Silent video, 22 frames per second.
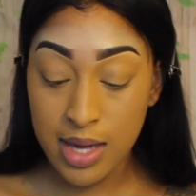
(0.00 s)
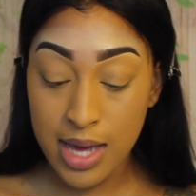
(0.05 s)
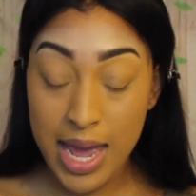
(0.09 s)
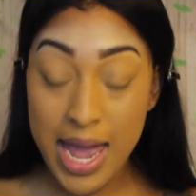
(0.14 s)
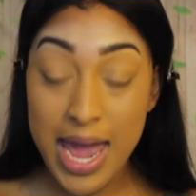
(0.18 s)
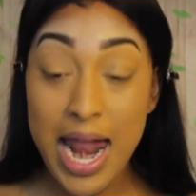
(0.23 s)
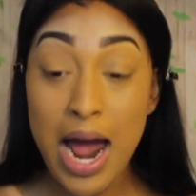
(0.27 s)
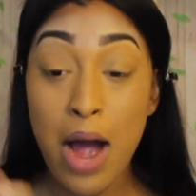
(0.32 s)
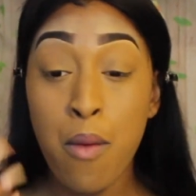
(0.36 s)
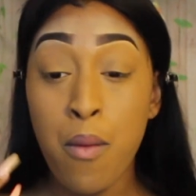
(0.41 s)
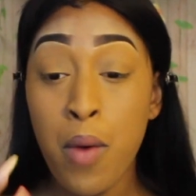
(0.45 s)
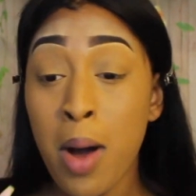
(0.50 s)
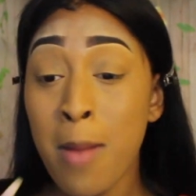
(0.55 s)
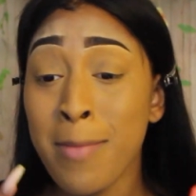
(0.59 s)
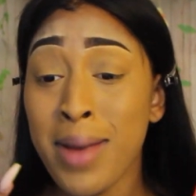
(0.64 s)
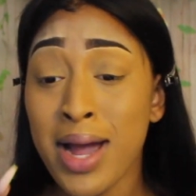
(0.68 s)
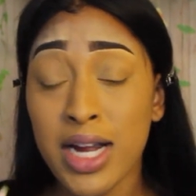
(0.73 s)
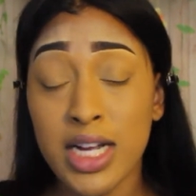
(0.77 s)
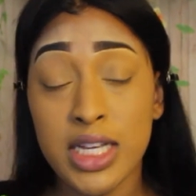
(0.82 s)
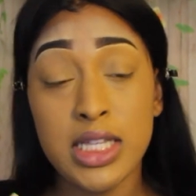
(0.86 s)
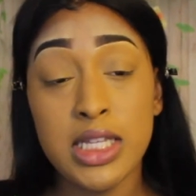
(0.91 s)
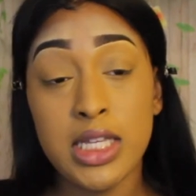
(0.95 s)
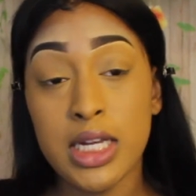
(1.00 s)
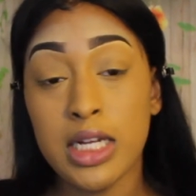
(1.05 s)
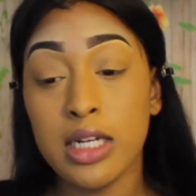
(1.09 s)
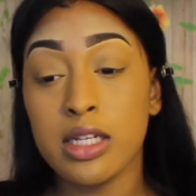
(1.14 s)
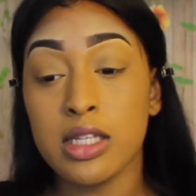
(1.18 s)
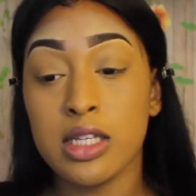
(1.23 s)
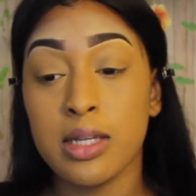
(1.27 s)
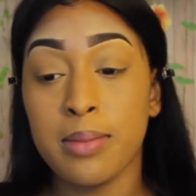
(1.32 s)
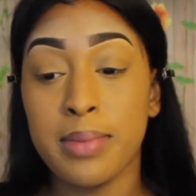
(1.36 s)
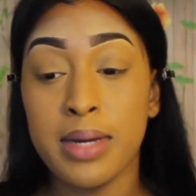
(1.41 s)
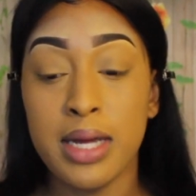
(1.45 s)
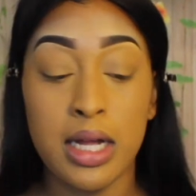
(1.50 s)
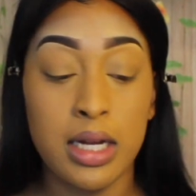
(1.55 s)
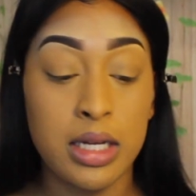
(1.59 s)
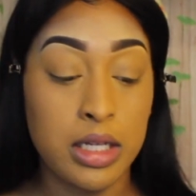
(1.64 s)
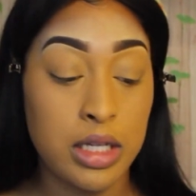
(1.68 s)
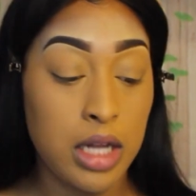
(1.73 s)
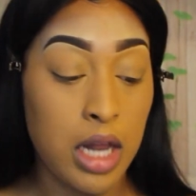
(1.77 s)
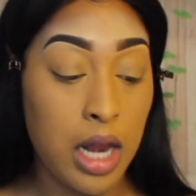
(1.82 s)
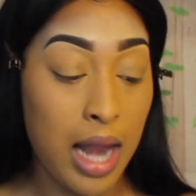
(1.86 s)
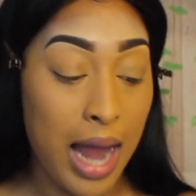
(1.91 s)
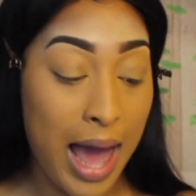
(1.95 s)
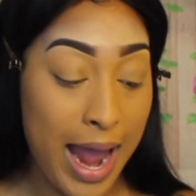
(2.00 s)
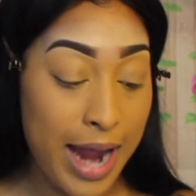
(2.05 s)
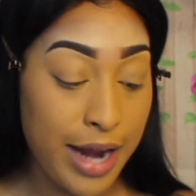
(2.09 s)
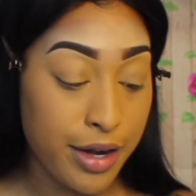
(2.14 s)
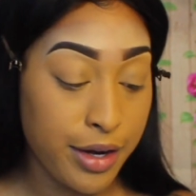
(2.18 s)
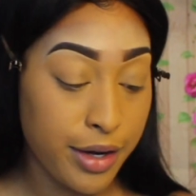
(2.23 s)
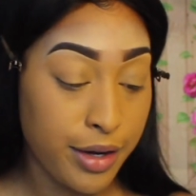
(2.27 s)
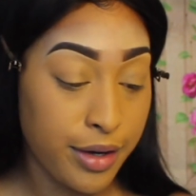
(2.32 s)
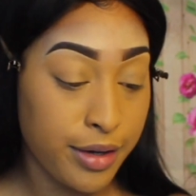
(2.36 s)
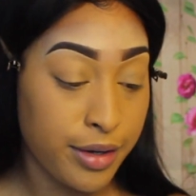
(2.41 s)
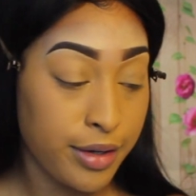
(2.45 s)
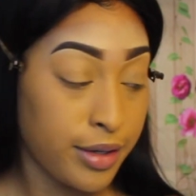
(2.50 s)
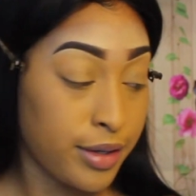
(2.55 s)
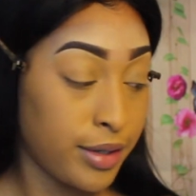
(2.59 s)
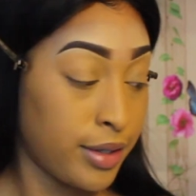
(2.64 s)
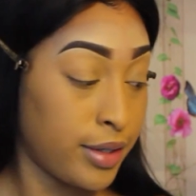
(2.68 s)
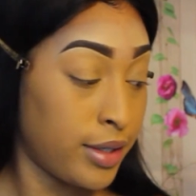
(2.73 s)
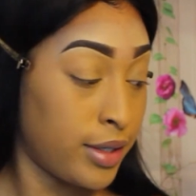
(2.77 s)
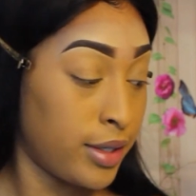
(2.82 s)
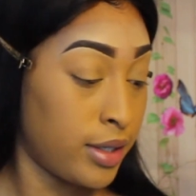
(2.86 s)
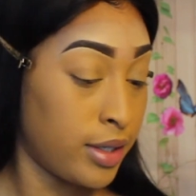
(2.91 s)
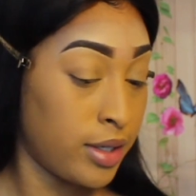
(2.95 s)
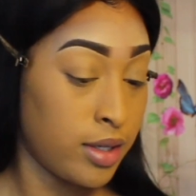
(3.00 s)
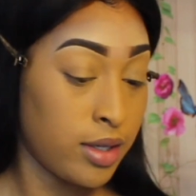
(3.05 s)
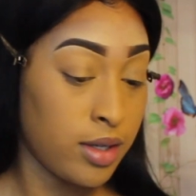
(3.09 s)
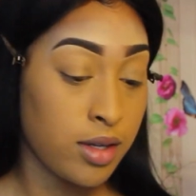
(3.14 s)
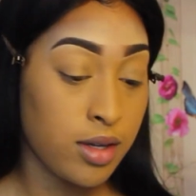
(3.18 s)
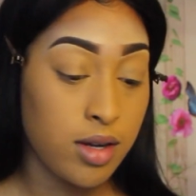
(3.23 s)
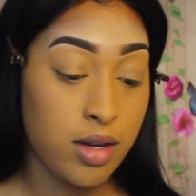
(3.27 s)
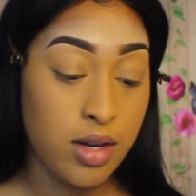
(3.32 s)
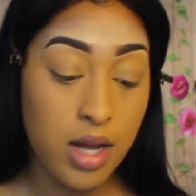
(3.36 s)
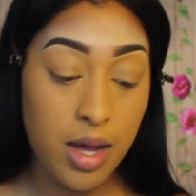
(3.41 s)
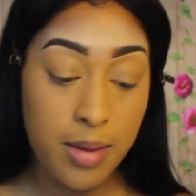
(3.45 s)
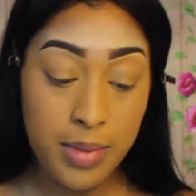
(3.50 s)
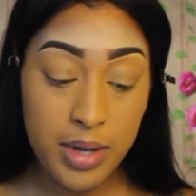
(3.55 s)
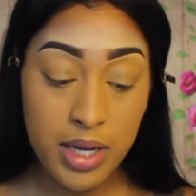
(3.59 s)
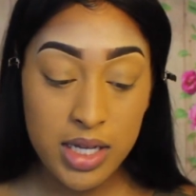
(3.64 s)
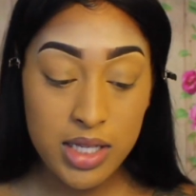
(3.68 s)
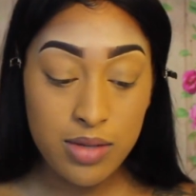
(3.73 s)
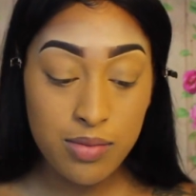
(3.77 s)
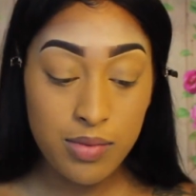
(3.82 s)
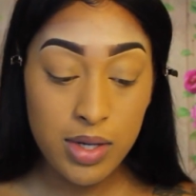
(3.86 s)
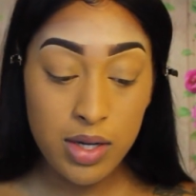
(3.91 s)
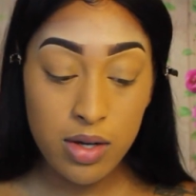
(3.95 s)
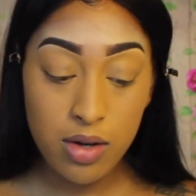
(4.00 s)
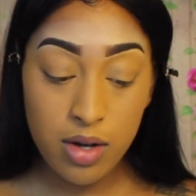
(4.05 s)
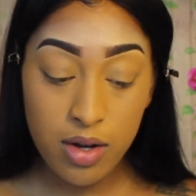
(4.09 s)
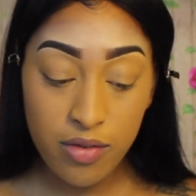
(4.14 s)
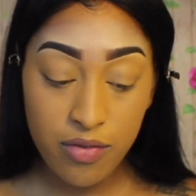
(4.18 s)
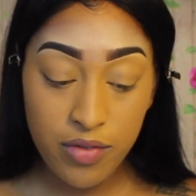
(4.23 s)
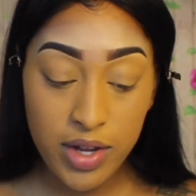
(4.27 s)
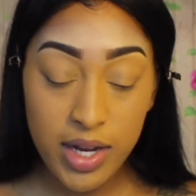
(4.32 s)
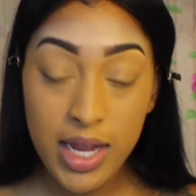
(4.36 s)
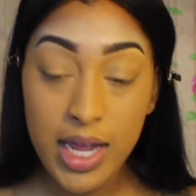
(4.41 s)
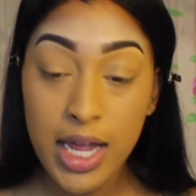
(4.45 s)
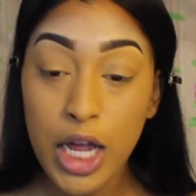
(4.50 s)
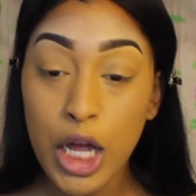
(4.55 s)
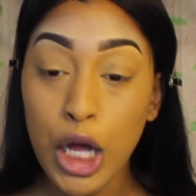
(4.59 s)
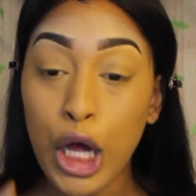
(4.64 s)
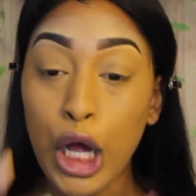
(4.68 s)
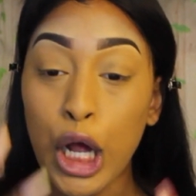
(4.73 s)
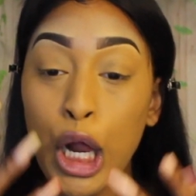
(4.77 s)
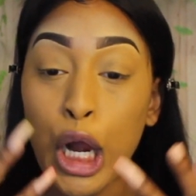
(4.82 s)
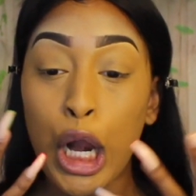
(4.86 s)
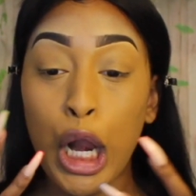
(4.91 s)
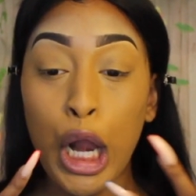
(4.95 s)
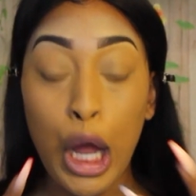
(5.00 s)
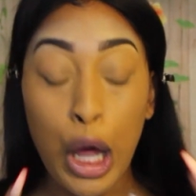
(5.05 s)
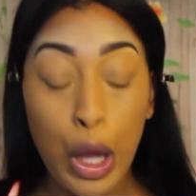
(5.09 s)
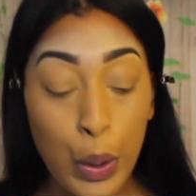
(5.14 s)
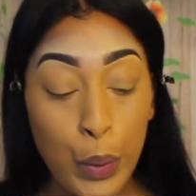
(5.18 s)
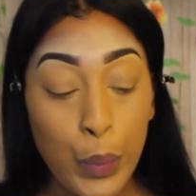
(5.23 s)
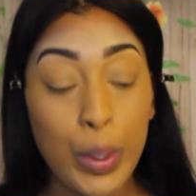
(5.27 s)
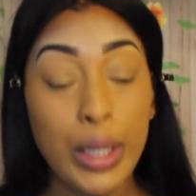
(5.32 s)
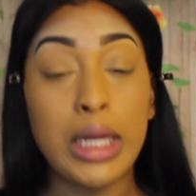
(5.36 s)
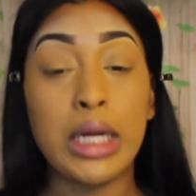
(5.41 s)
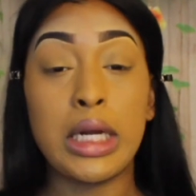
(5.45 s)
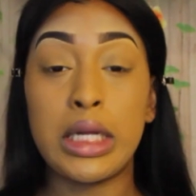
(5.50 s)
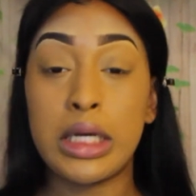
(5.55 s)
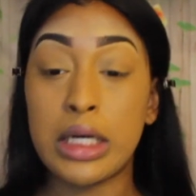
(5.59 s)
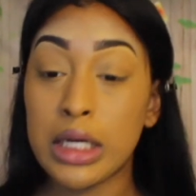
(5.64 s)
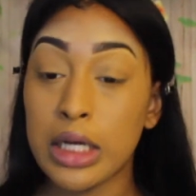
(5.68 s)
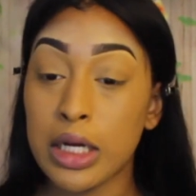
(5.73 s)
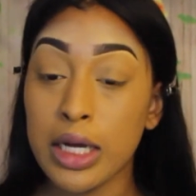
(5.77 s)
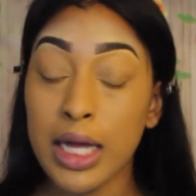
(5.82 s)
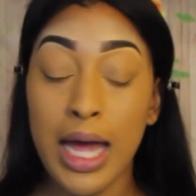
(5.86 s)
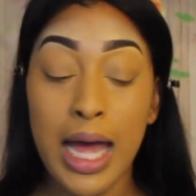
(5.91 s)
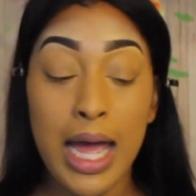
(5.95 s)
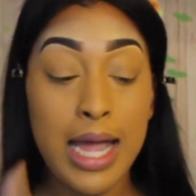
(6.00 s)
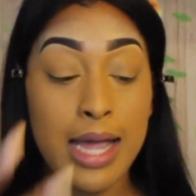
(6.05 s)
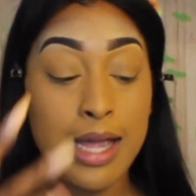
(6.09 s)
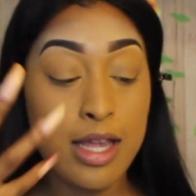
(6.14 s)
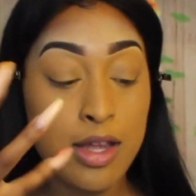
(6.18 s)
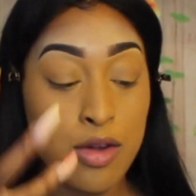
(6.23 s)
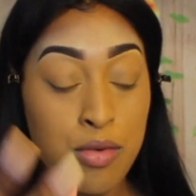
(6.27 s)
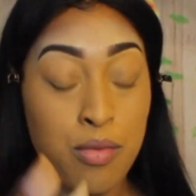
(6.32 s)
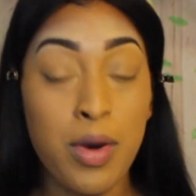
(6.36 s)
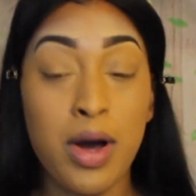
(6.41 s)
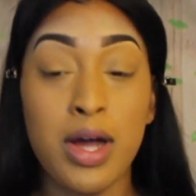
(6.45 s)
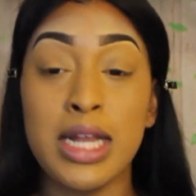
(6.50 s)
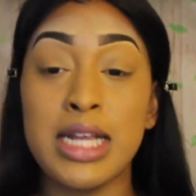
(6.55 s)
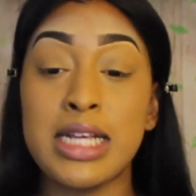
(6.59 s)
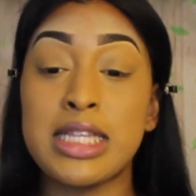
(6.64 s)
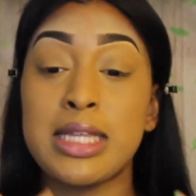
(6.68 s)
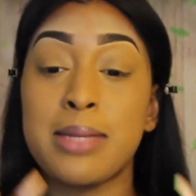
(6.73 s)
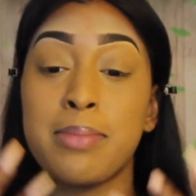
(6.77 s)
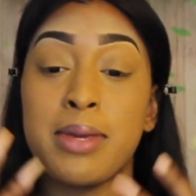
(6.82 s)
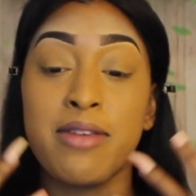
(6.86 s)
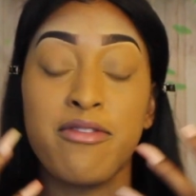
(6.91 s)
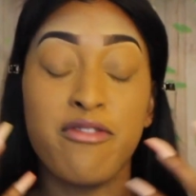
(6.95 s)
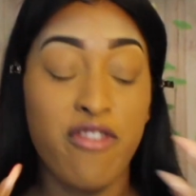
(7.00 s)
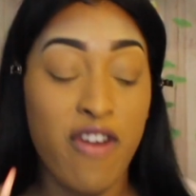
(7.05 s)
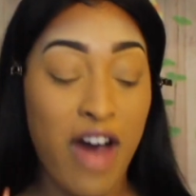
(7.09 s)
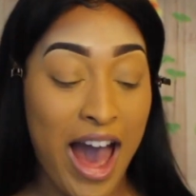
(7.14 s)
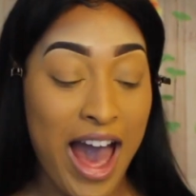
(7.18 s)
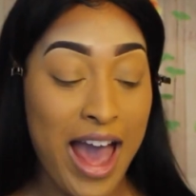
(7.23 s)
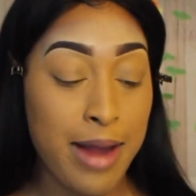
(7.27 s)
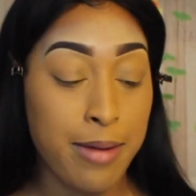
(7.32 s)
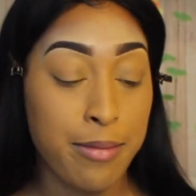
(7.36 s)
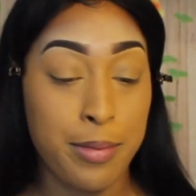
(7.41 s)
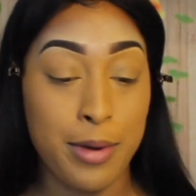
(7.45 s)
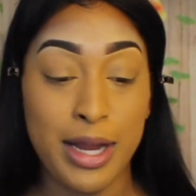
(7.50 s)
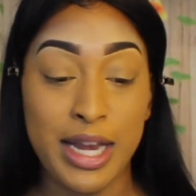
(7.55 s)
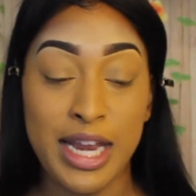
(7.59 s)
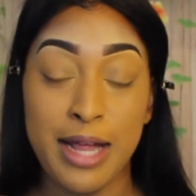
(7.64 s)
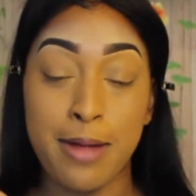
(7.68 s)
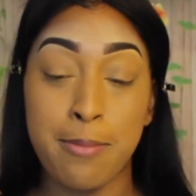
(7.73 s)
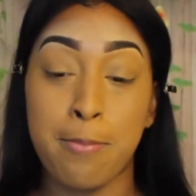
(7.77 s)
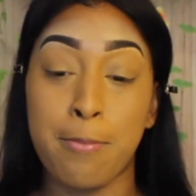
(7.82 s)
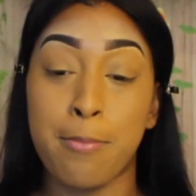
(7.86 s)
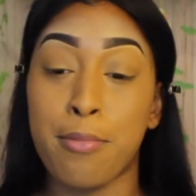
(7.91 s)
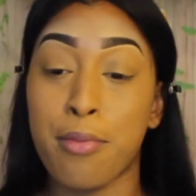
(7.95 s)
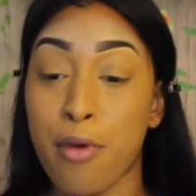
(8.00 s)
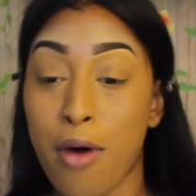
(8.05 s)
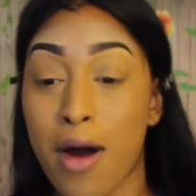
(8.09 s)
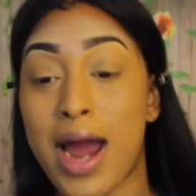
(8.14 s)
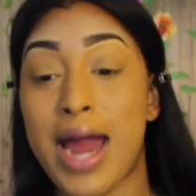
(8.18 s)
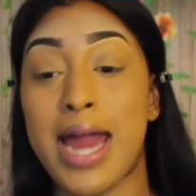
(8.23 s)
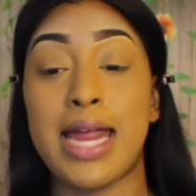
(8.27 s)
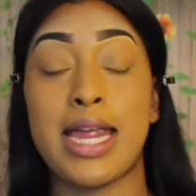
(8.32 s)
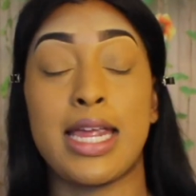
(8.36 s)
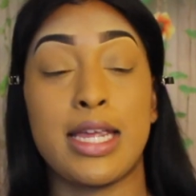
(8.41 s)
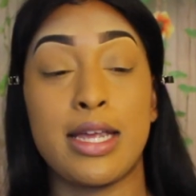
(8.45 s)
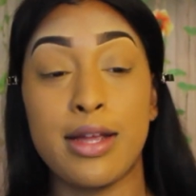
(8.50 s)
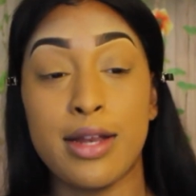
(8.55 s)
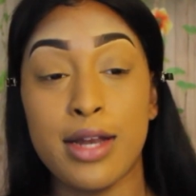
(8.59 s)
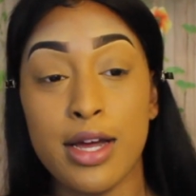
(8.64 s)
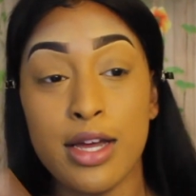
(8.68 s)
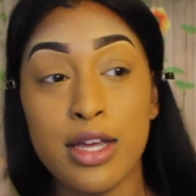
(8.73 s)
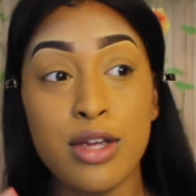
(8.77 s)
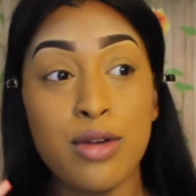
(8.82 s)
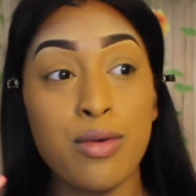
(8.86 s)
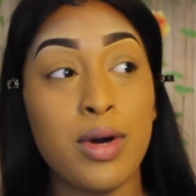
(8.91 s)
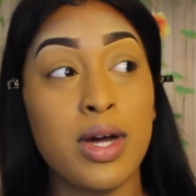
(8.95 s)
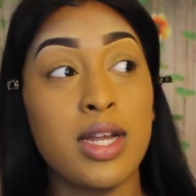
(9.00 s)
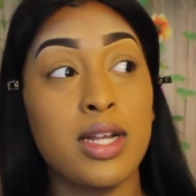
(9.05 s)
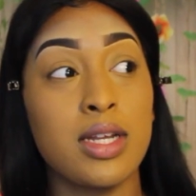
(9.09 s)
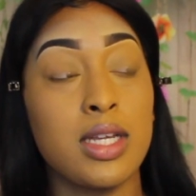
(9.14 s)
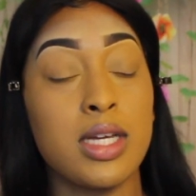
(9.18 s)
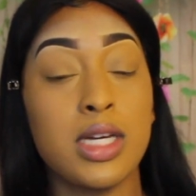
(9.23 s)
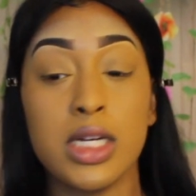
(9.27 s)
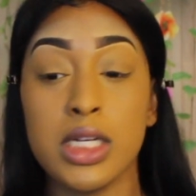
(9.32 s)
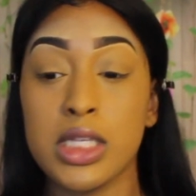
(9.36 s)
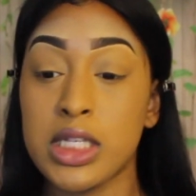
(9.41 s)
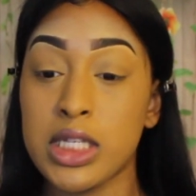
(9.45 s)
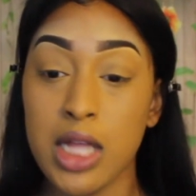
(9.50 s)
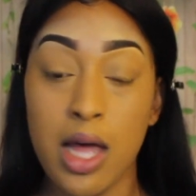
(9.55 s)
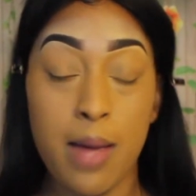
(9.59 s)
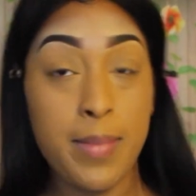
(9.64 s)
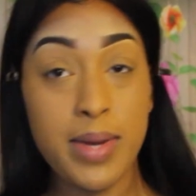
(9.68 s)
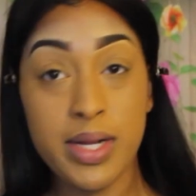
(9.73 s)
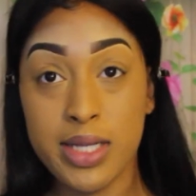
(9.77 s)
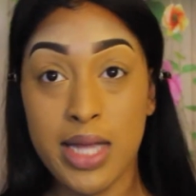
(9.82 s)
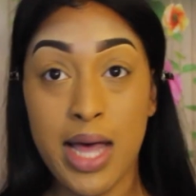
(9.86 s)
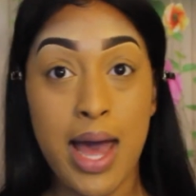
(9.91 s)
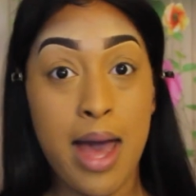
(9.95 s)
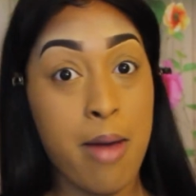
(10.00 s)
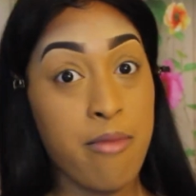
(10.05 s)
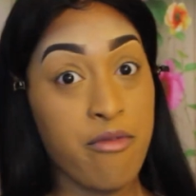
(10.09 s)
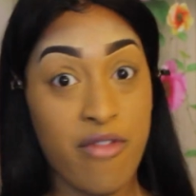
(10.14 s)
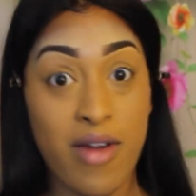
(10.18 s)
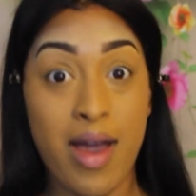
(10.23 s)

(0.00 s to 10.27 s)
And I want my concealer to be a little lighter. You know, because we're going for that glowy look, okay? You want it to be vibrant and bright. You know, you want to look summertime